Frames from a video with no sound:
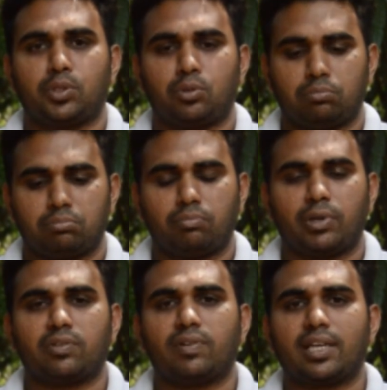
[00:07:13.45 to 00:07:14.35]

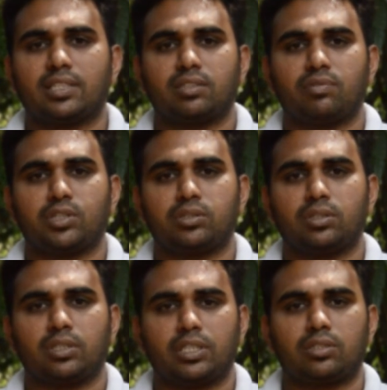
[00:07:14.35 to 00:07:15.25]
Butterfly
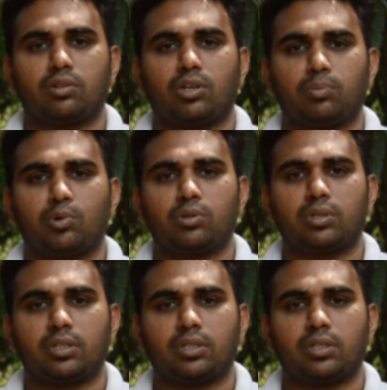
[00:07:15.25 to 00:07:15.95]
conservation, it's not about